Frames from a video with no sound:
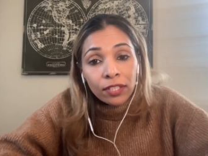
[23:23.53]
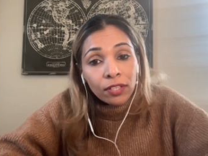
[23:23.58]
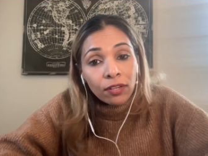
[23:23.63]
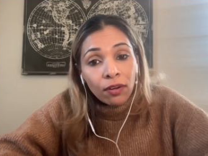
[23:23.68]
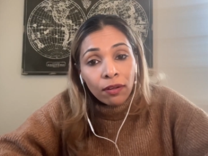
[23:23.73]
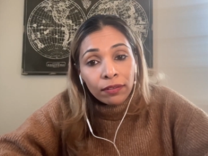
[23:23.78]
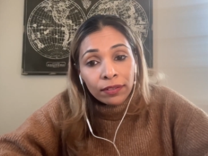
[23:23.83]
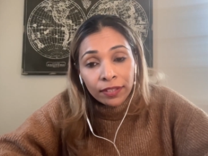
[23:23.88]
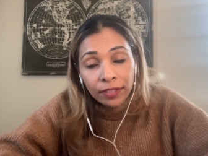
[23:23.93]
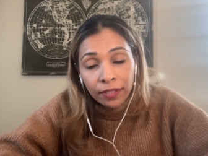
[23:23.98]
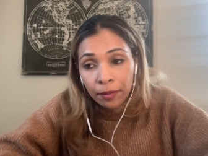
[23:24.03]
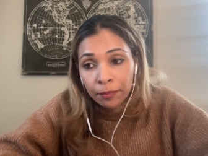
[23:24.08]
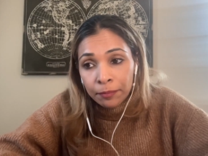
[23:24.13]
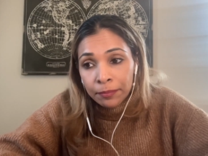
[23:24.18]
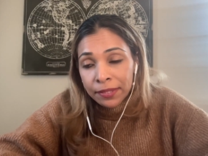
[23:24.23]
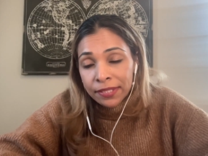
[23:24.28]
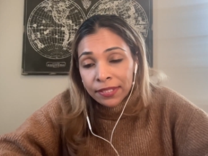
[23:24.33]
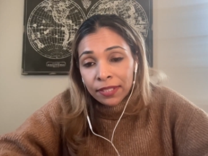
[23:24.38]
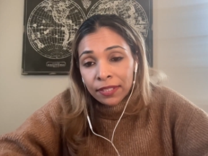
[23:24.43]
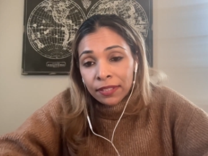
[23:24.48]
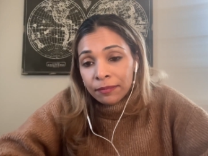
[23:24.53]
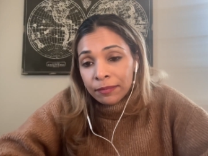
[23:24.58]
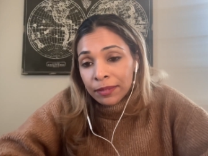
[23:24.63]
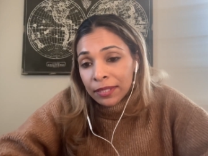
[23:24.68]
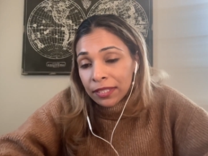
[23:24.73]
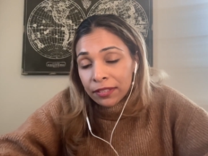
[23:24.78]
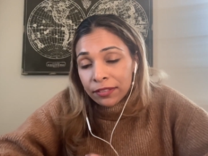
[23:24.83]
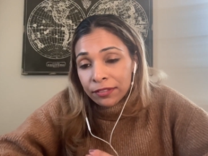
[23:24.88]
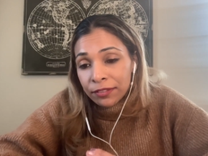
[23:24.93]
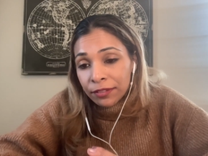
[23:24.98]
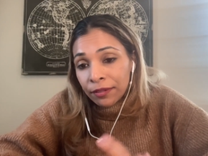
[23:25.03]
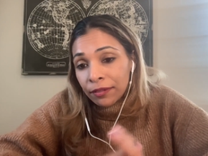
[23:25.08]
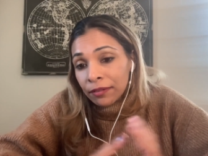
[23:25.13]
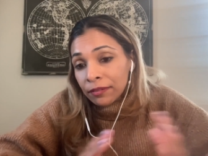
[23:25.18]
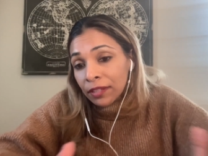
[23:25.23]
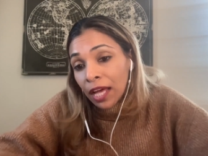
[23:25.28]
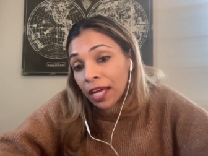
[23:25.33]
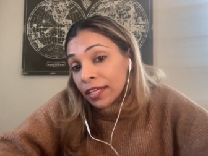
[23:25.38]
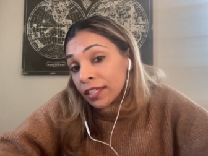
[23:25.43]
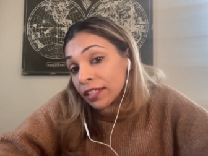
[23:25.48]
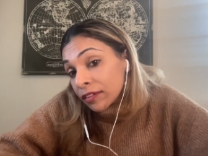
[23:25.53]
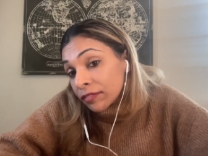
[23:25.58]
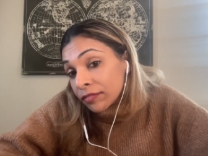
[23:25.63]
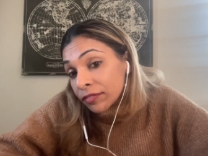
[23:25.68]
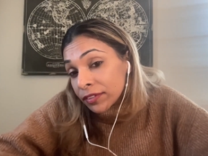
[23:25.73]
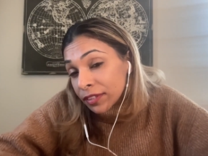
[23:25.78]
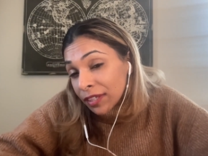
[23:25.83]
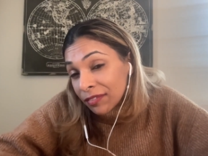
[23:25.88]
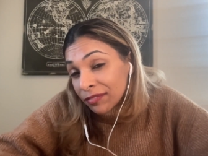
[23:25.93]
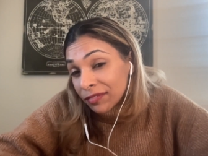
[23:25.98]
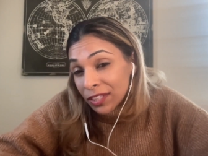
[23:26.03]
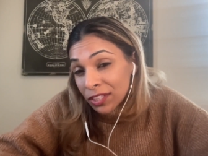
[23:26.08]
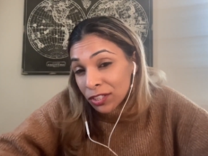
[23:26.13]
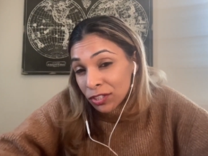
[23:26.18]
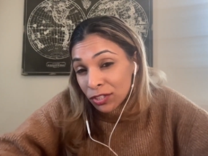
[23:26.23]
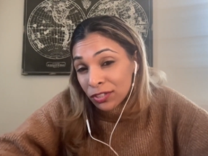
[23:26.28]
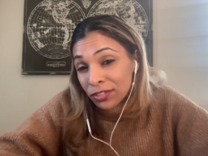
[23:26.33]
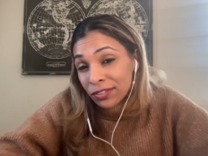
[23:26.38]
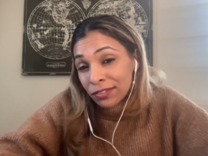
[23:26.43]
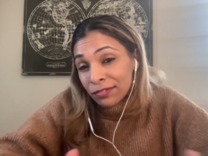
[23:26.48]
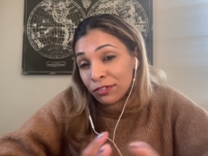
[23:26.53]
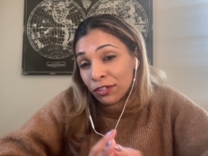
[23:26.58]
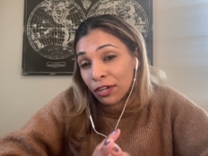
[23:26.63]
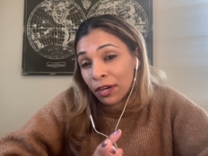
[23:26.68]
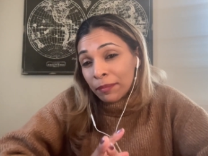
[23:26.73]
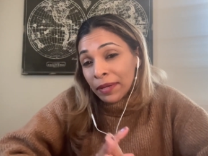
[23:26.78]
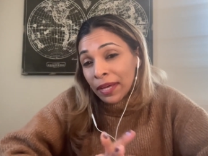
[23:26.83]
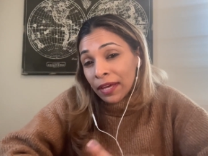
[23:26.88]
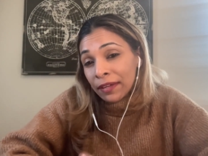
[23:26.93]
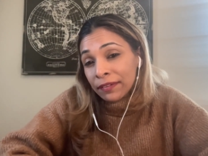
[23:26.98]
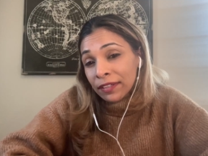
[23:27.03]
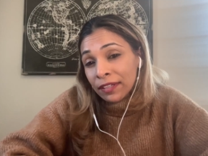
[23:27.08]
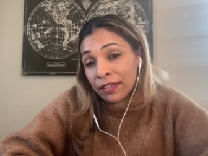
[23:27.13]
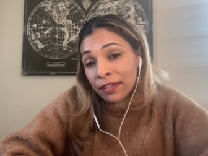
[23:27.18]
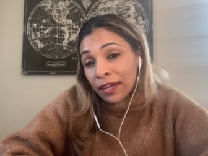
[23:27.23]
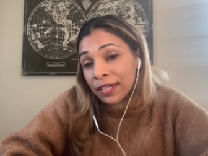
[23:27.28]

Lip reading: and all-encompassing, because there are a lot of different definitions of trauma out there.